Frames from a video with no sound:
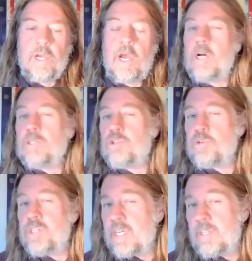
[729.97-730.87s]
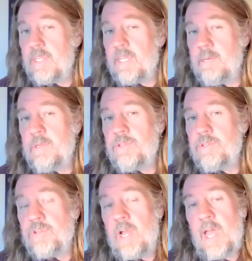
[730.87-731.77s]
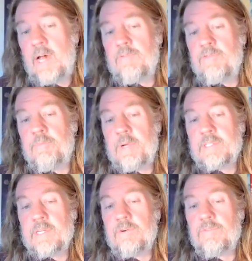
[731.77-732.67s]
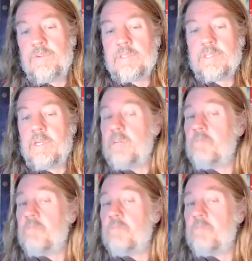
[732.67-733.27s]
contradict the image I have of myself as